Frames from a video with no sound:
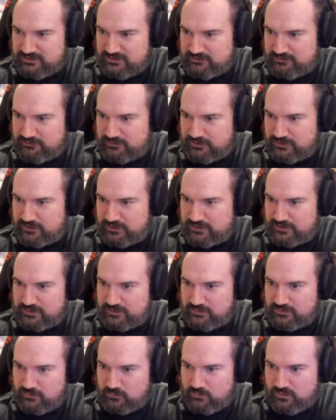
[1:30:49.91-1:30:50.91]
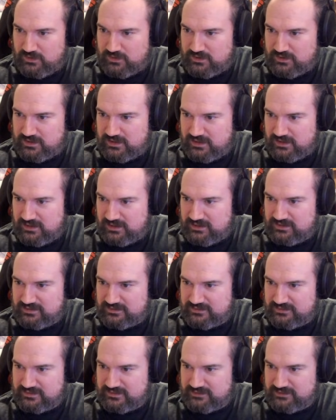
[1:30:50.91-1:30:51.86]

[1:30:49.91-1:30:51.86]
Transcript: for what colour